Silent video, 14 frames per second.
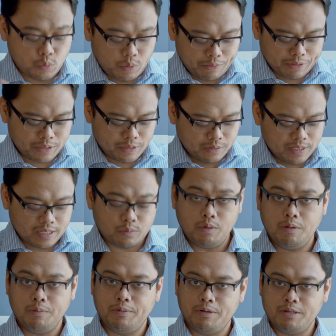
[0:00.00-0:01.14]
we were told that
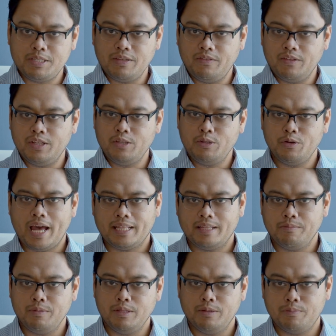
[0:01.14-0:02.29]
we will be receiving the new
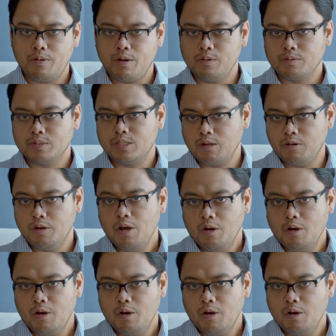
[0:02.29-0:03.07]
ATEM Mini Pro. So